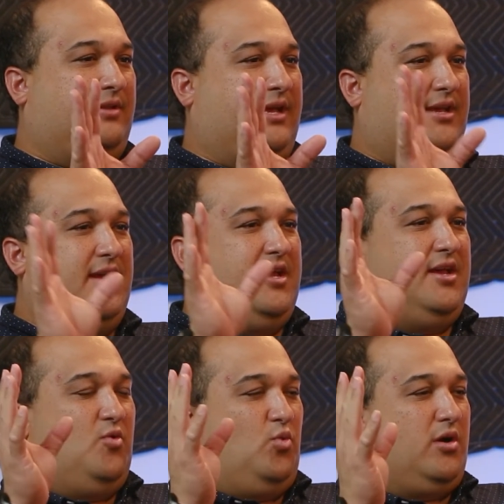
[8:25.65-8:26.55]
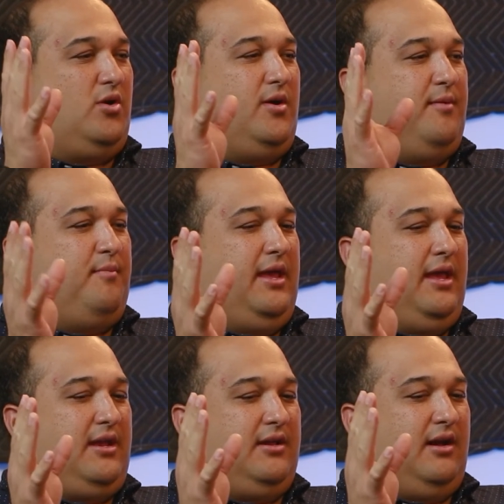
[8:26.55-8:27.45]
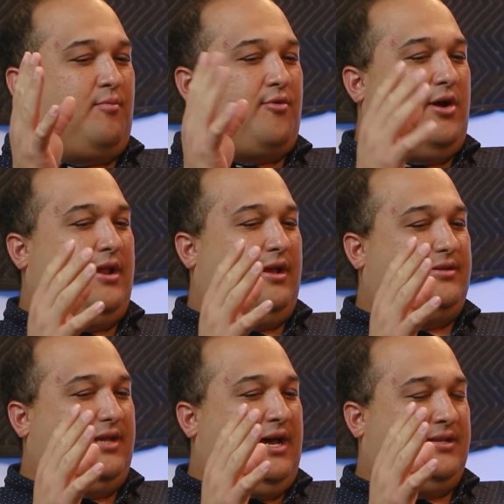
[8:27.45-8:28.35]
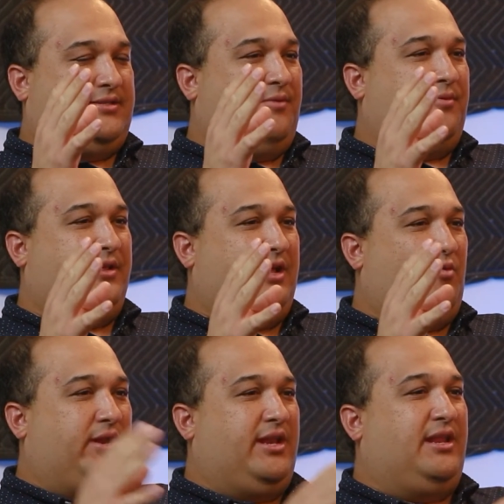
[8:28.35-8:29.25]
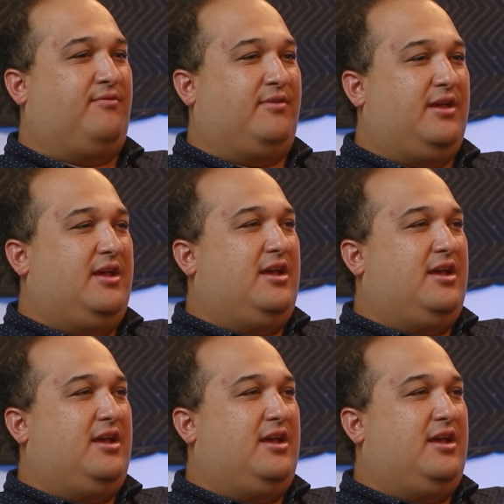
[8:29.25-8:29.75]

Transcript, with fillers: Like we're going to make a product out of something that we didn't even